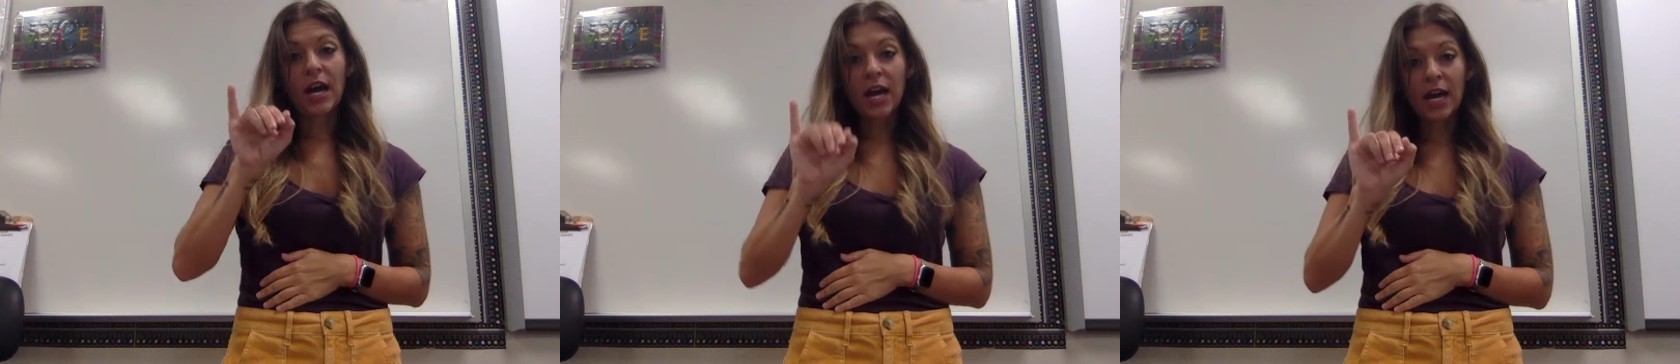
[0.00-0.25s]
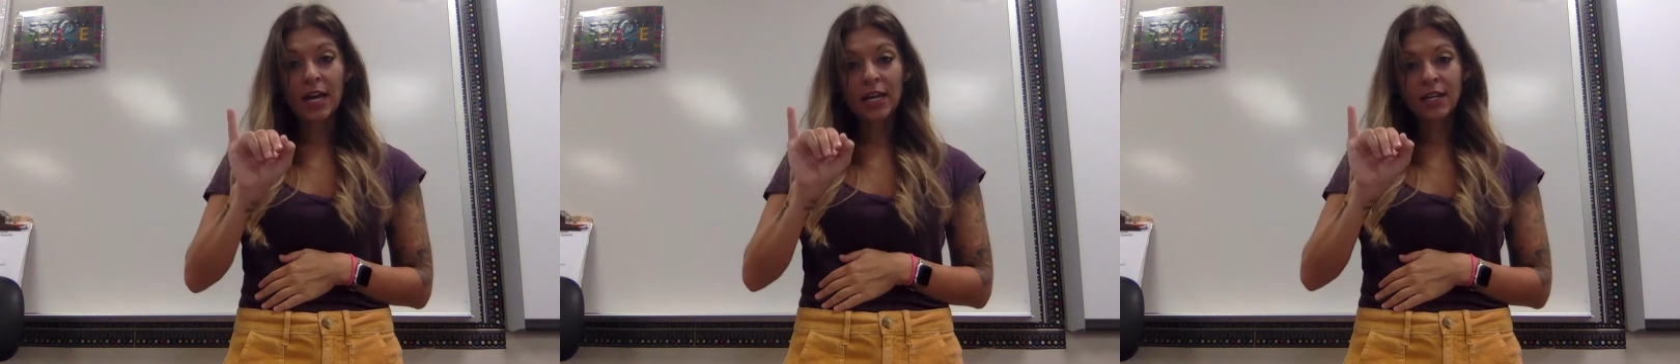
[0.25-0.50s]

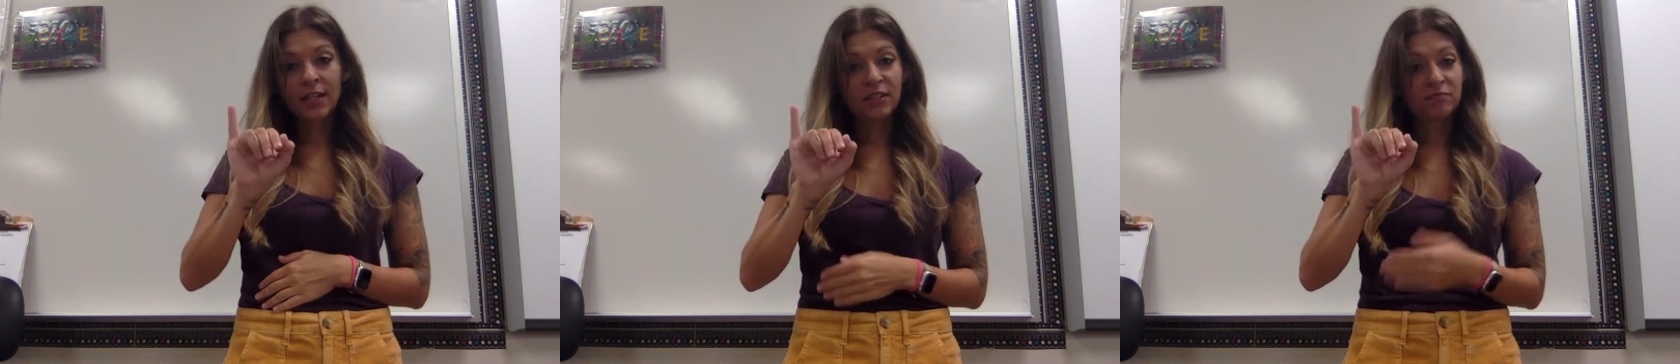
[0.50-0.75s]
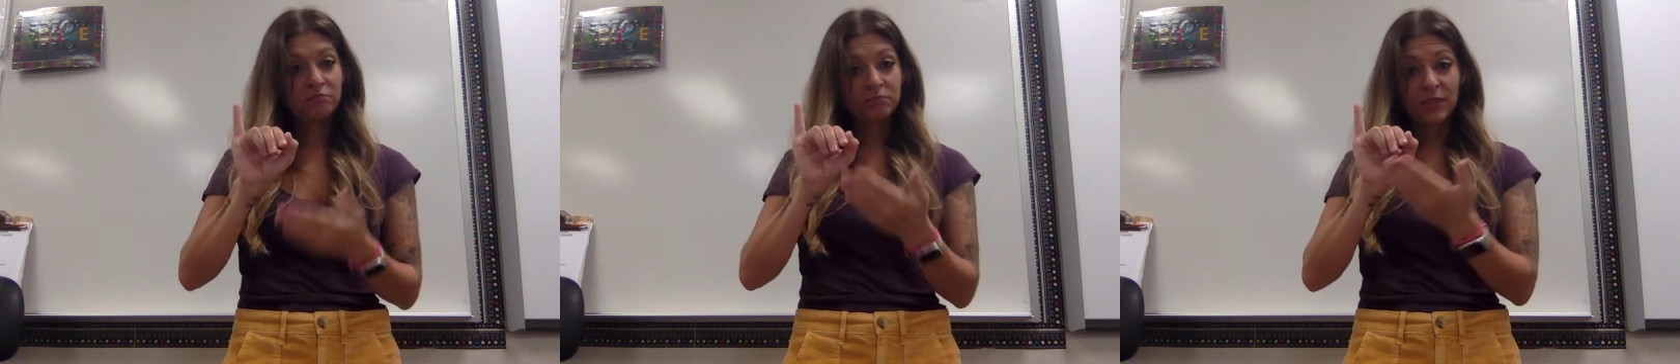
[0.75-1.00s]
I.
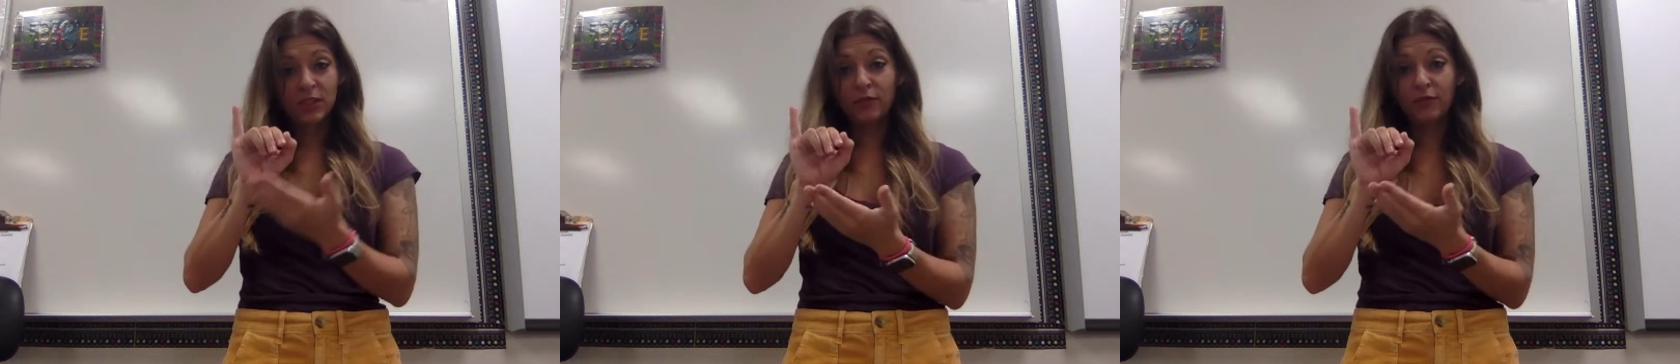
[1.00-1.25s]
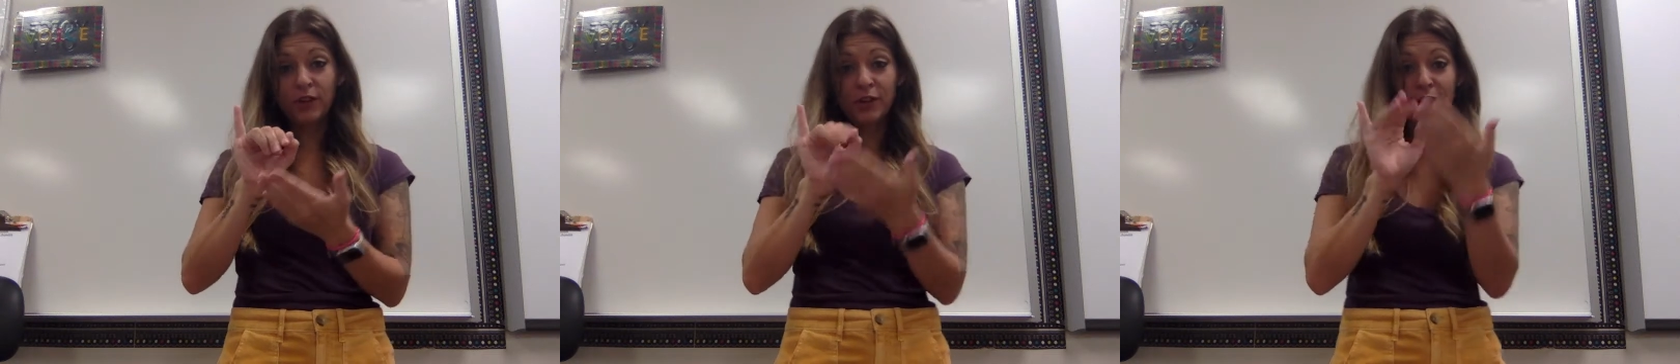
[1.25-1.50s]
It's a
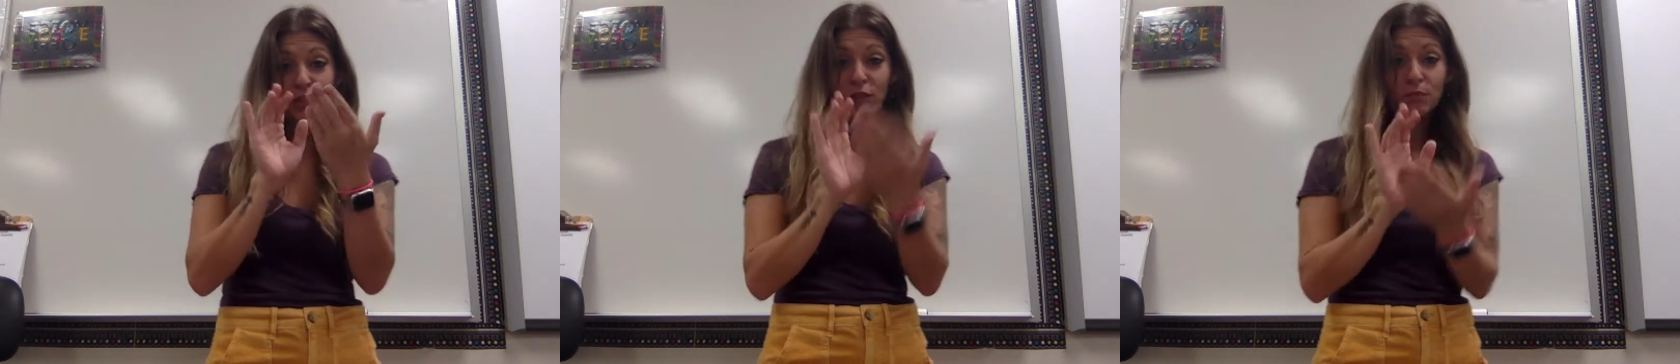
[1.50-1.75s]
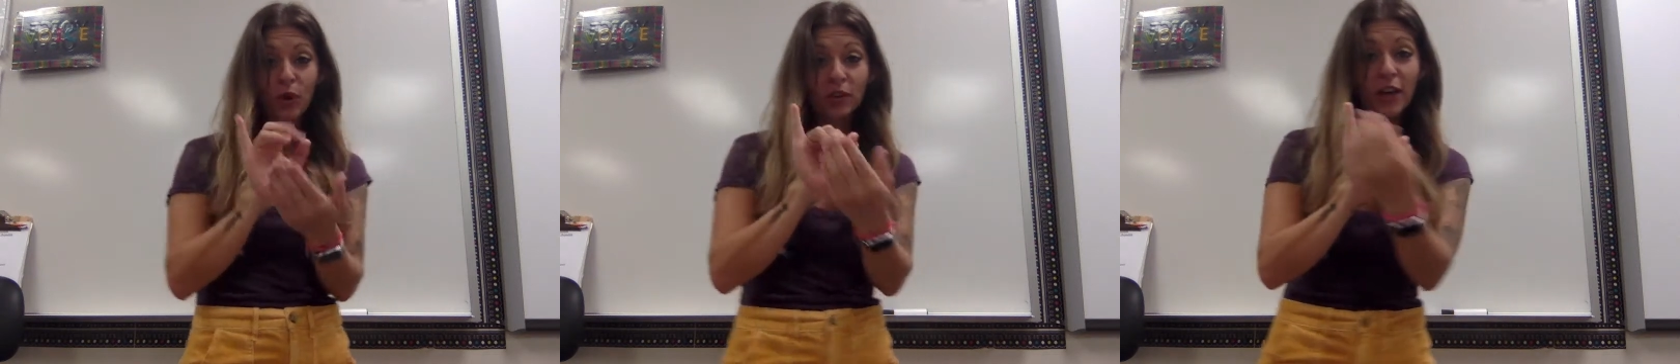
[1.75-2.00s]
very
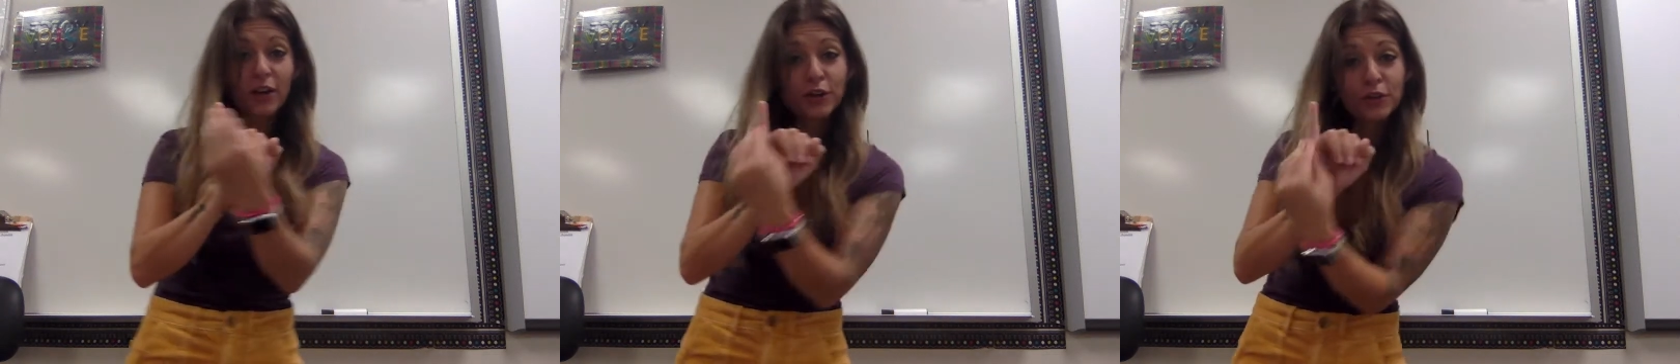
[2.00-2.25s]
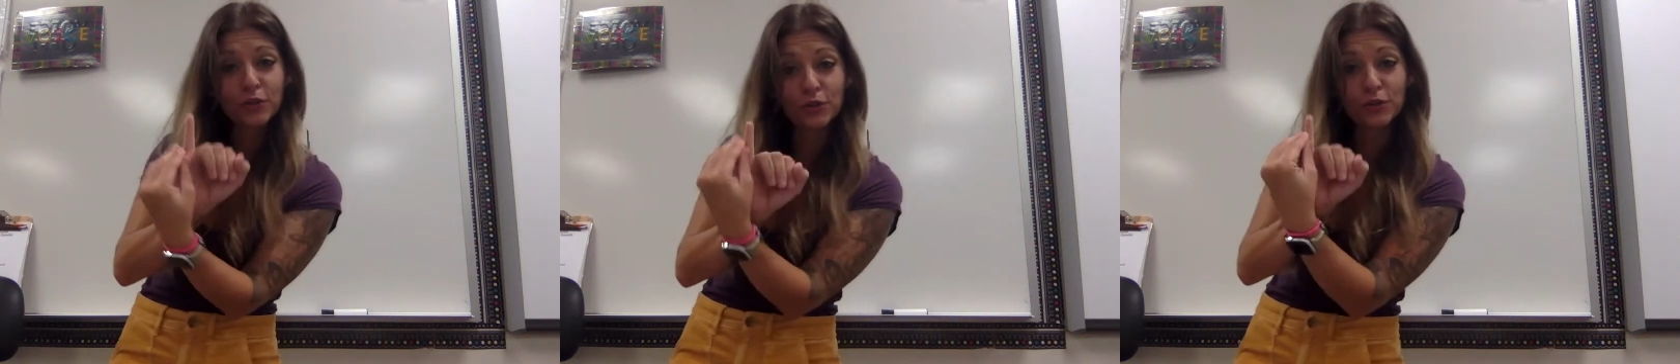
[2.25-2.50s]
small
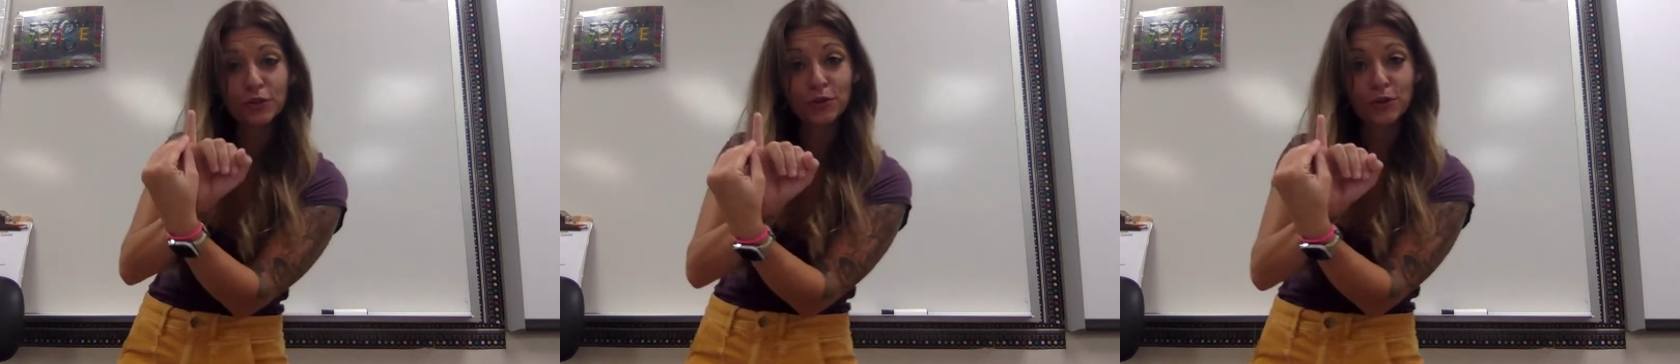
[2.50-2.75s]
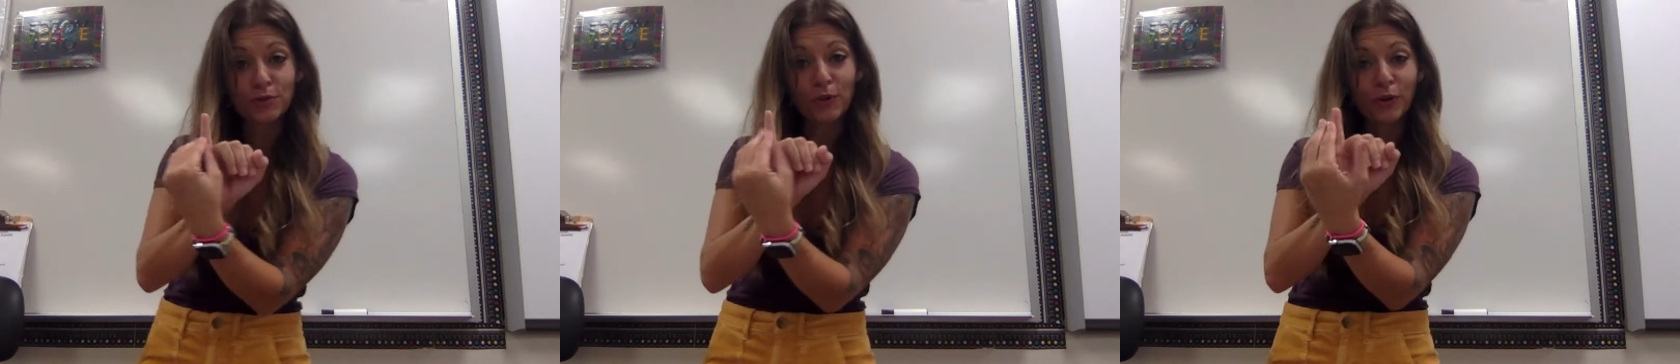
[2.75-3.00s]
letter, so you use
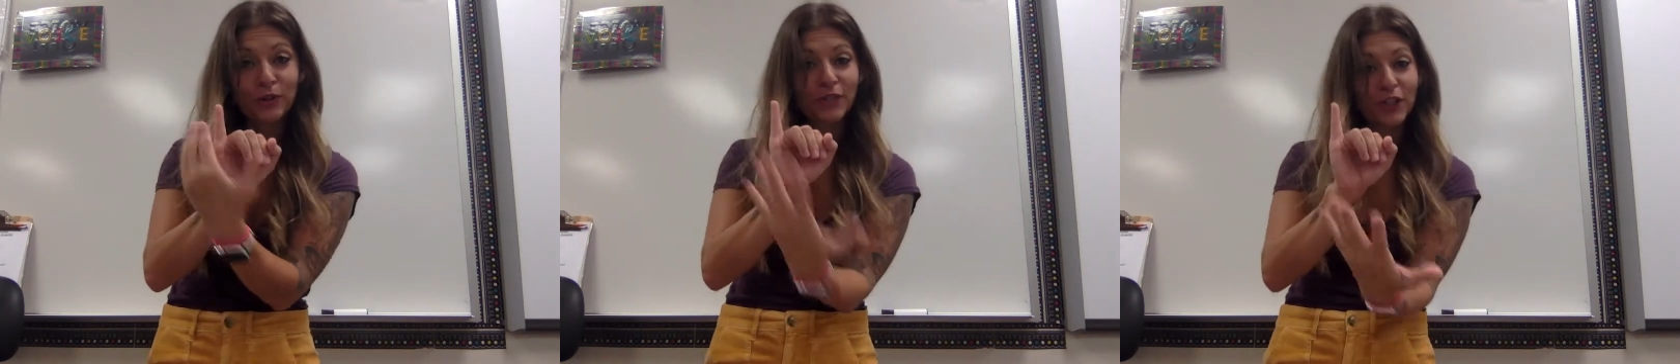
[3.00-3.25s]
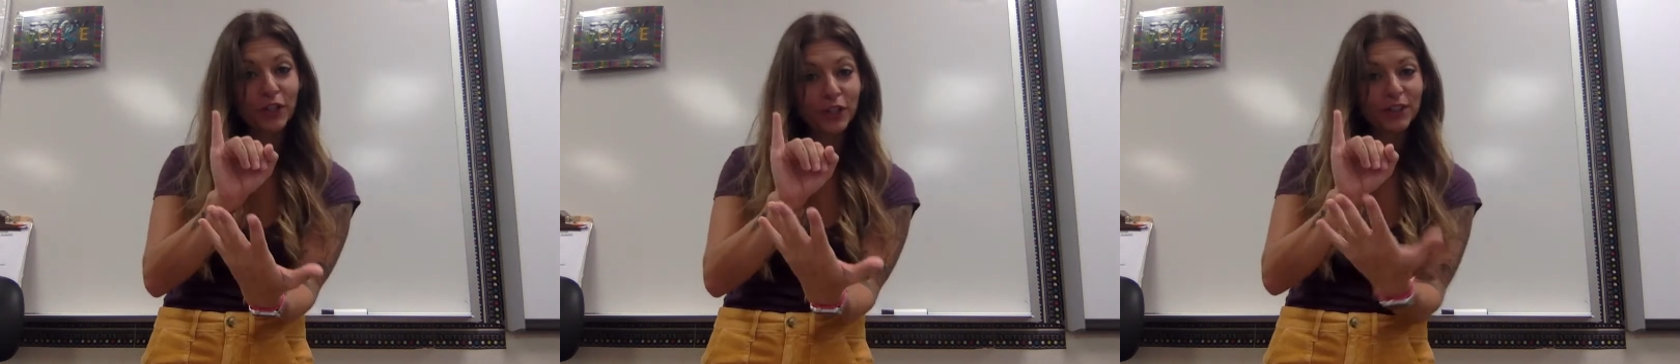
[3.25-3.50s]
the smallest
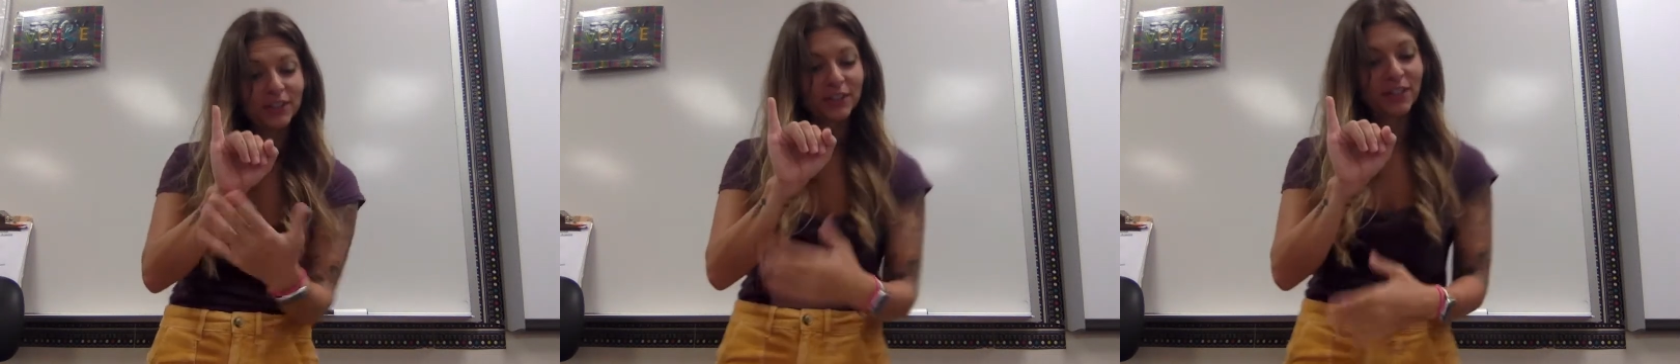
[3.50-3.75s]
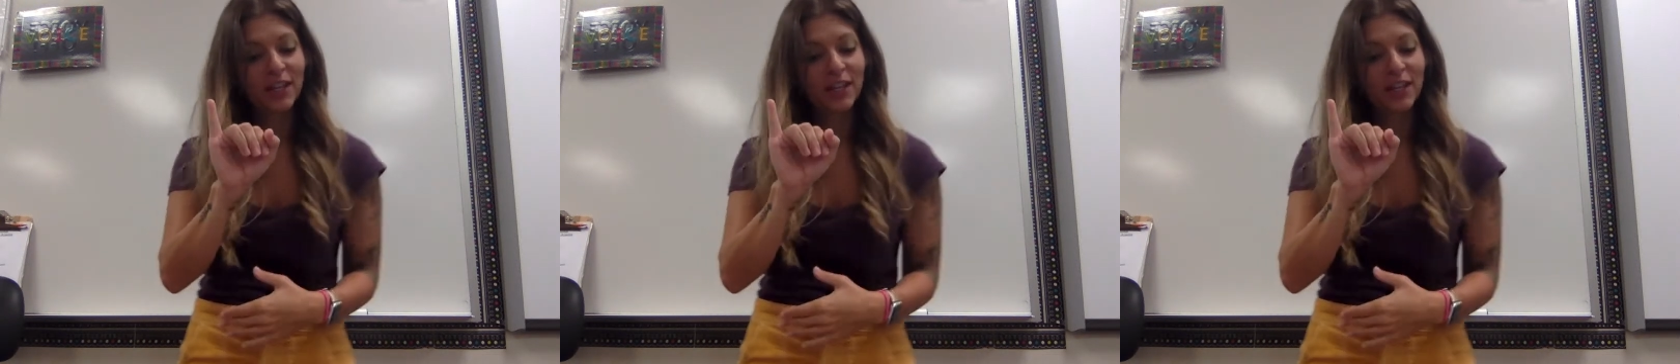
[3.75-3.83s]
finger.